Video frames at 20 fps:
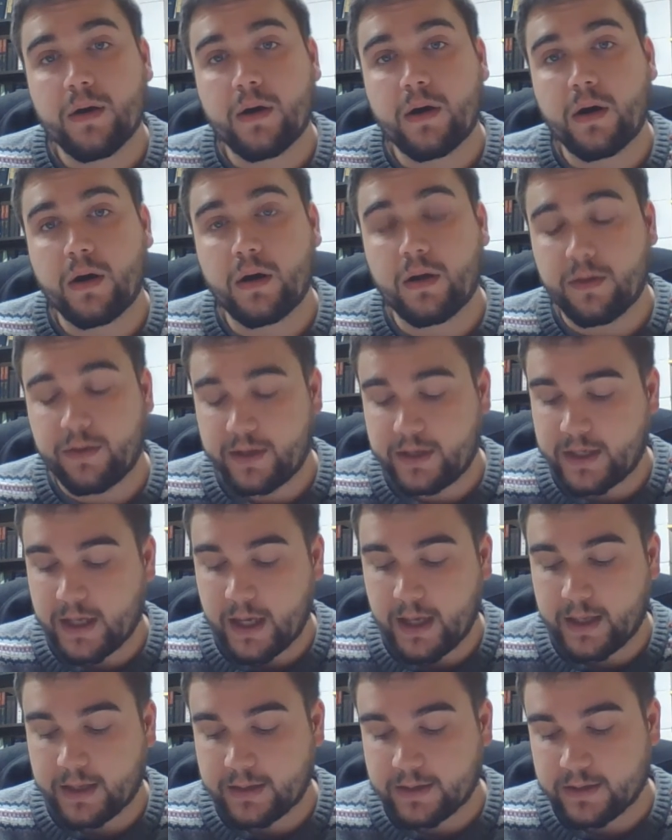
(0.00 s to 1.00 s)
all the
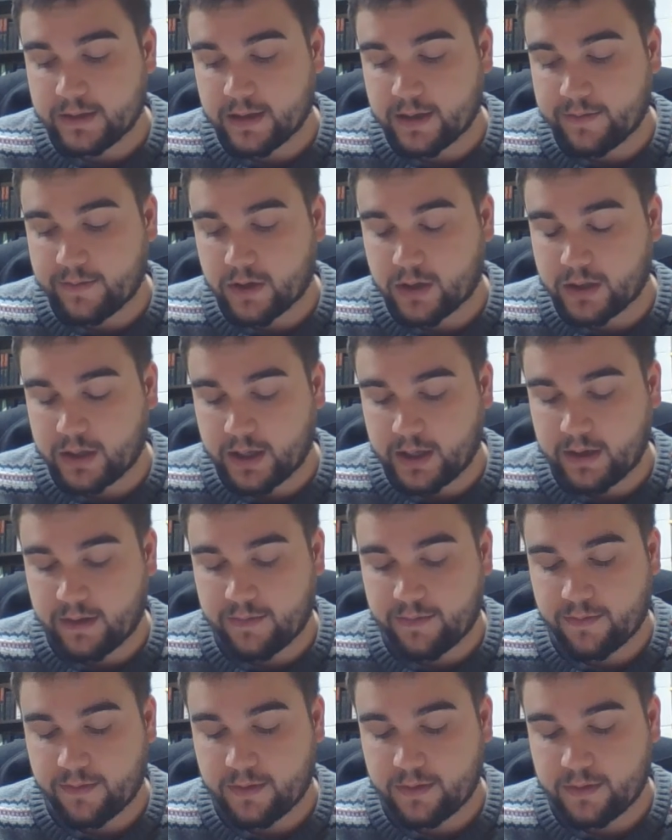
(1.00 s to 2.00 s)
days of our life.